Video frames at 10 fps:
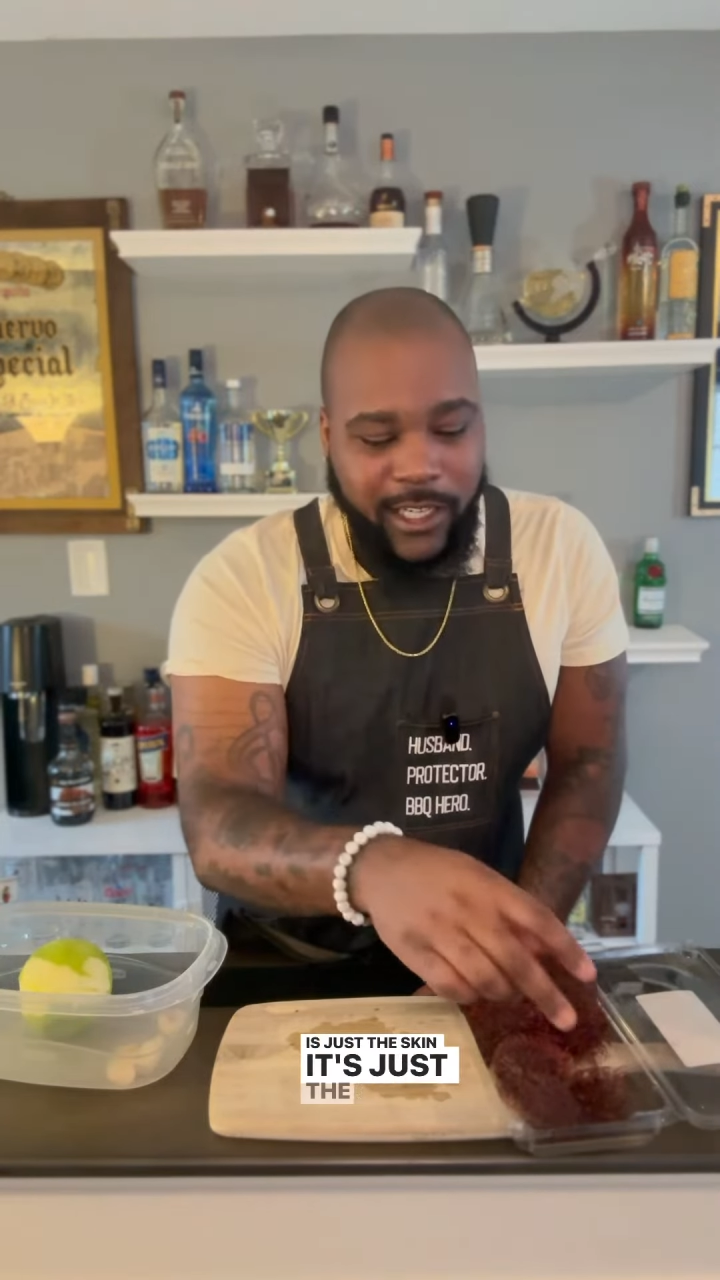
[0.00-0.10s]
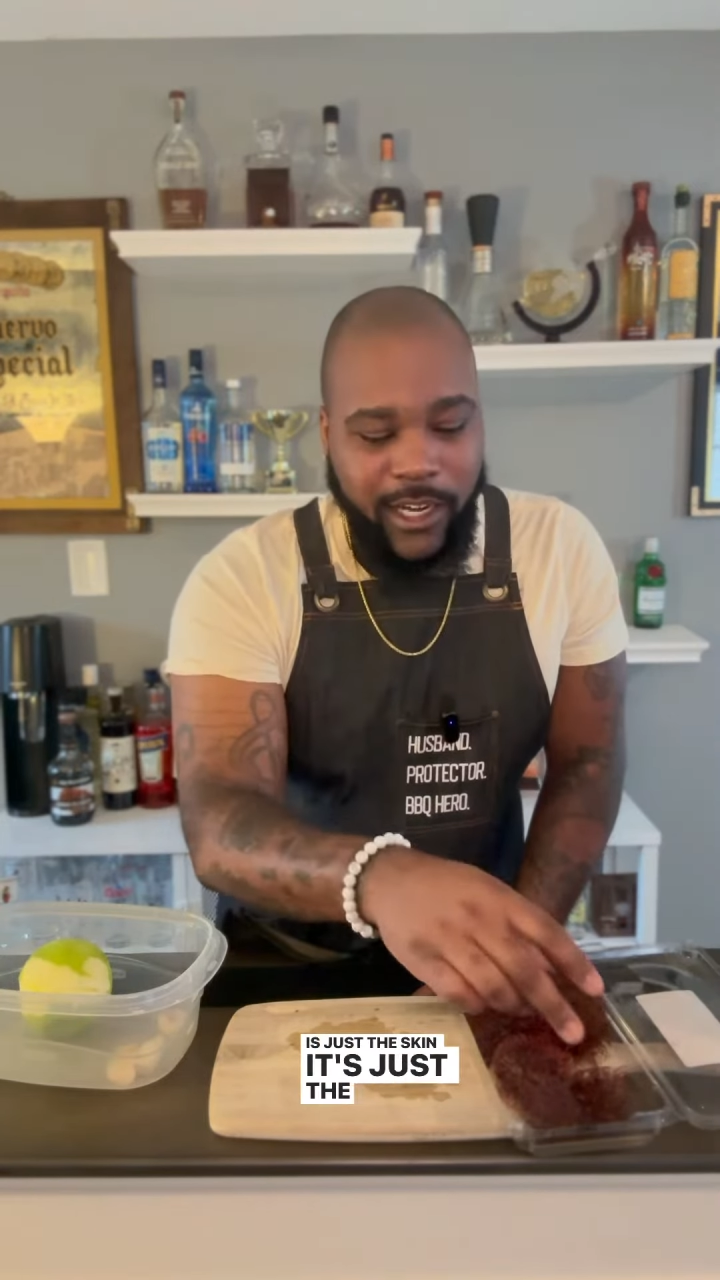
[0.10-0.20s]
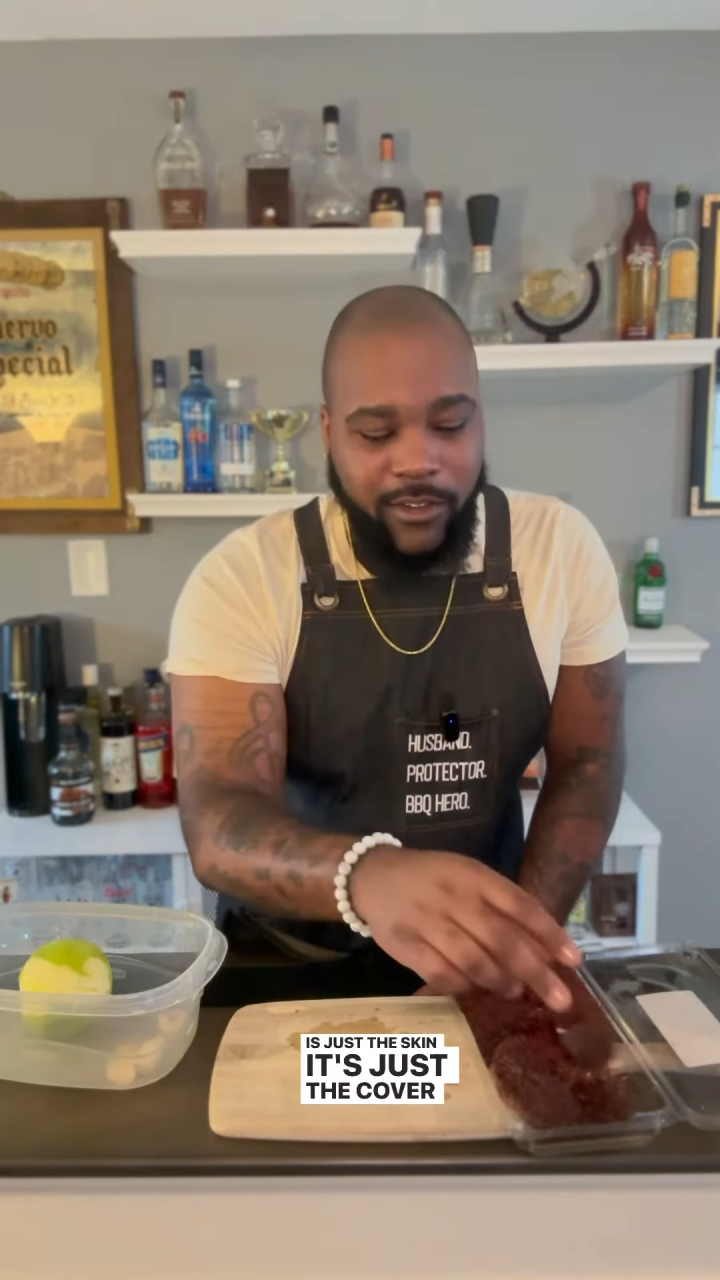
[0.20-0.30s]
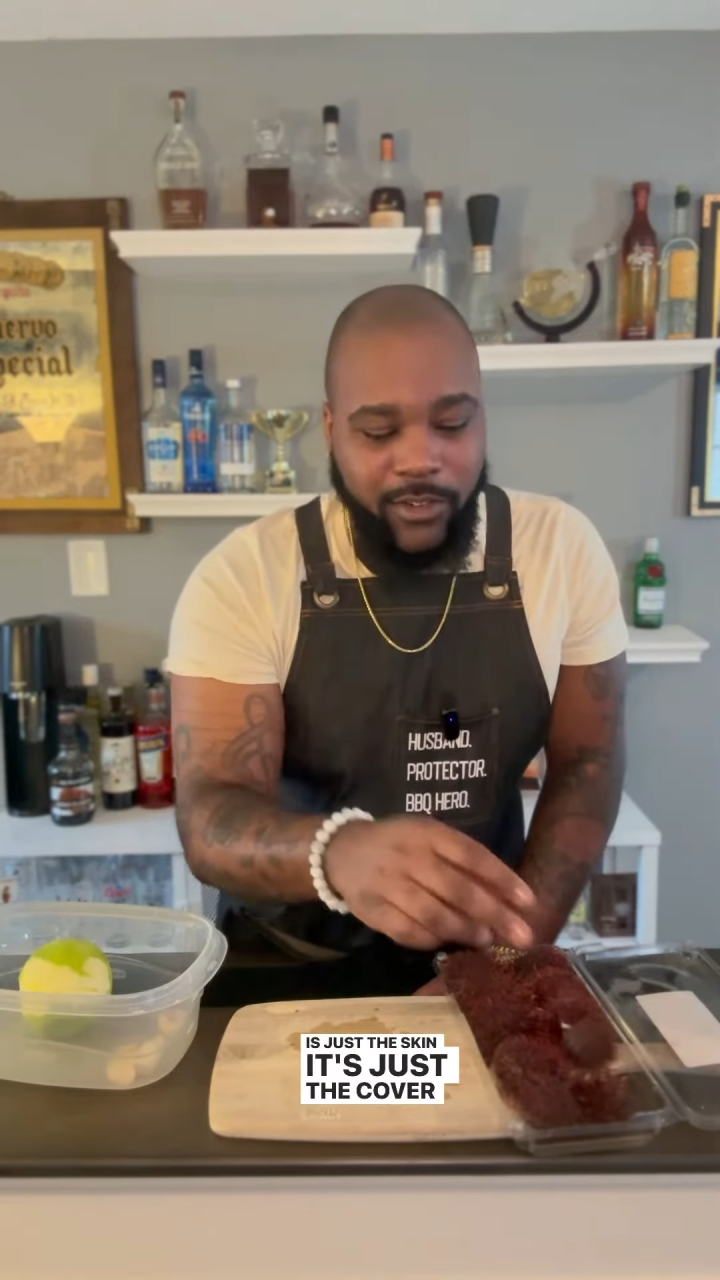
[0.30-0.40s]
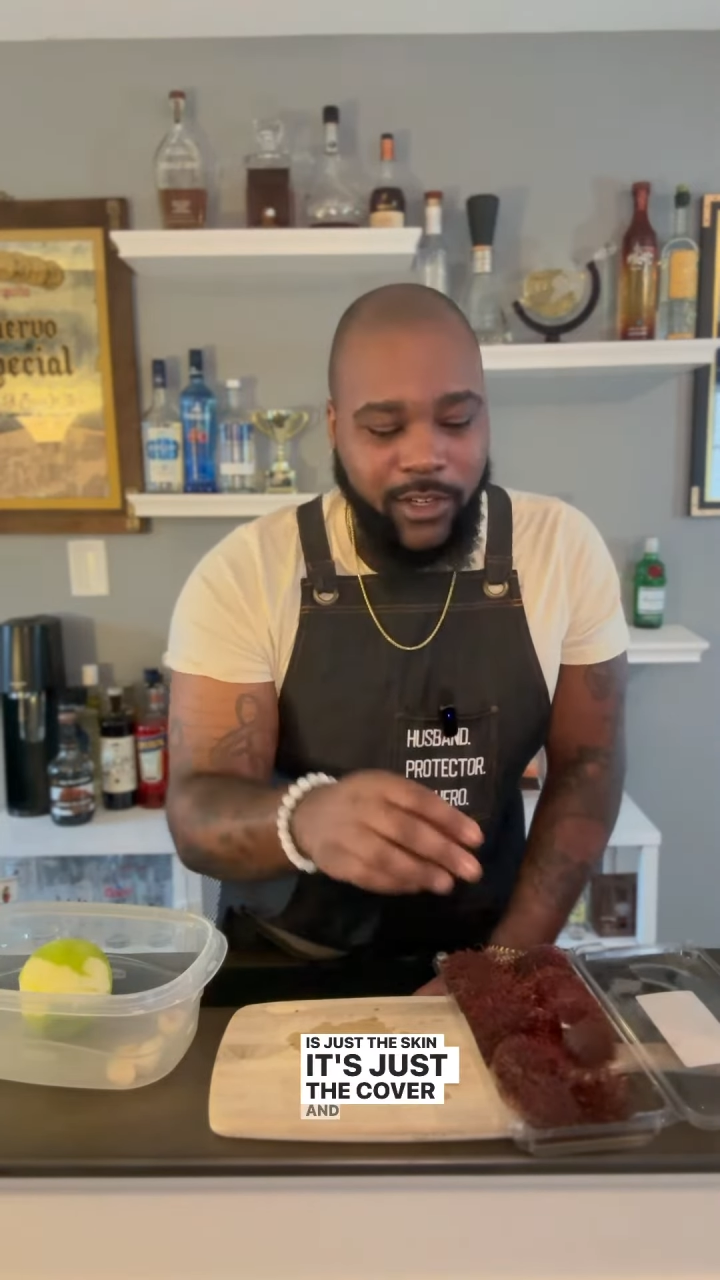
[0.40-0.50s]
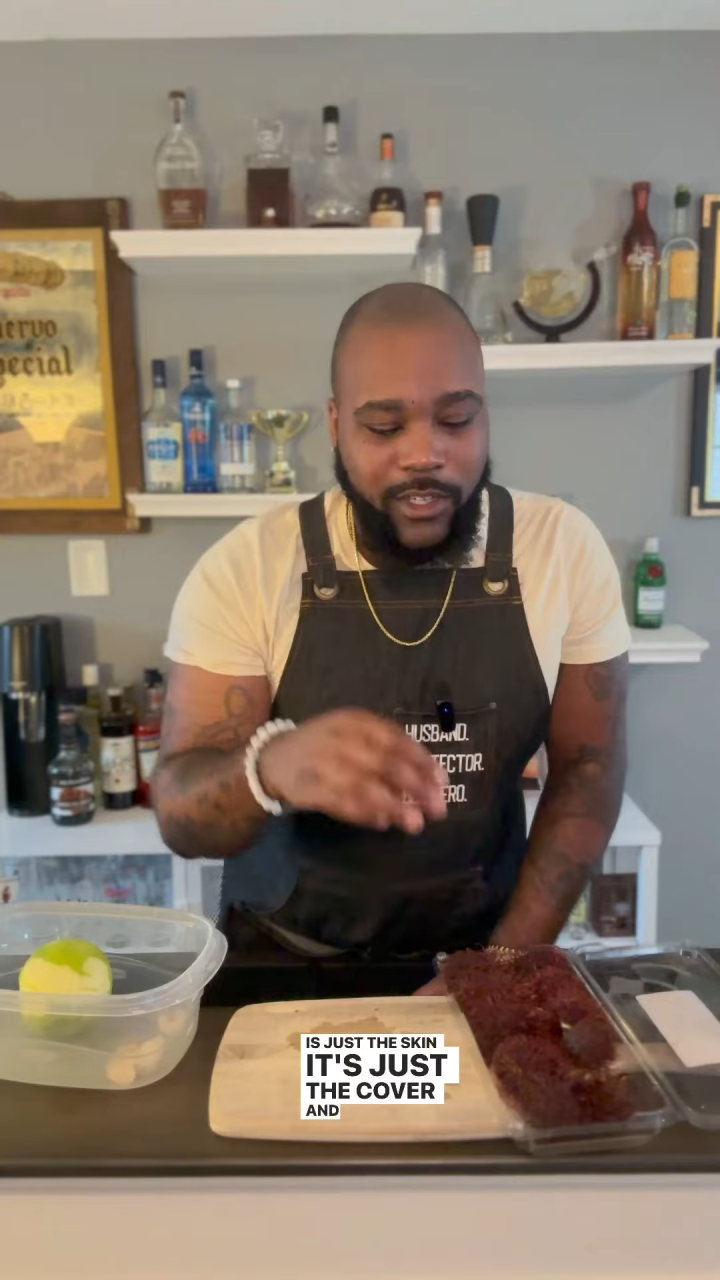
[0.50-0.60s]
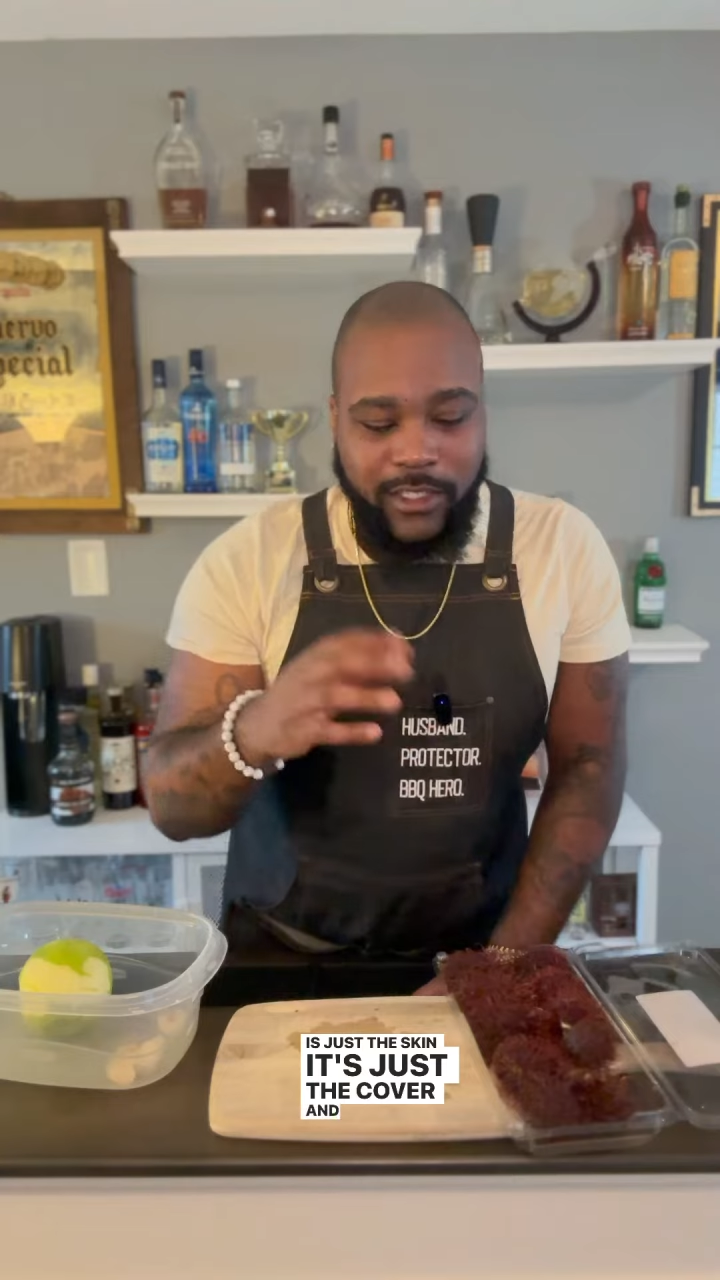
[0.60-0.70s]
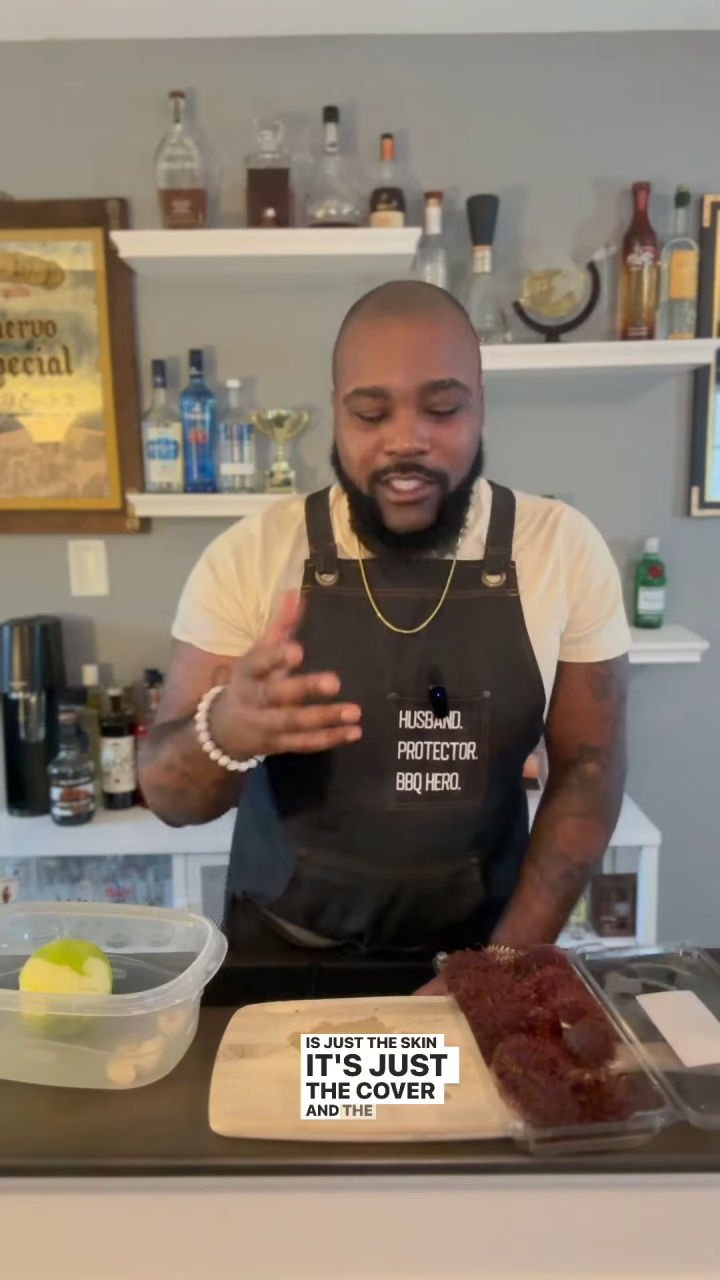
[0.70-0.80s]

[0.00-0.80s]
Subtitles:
cover and the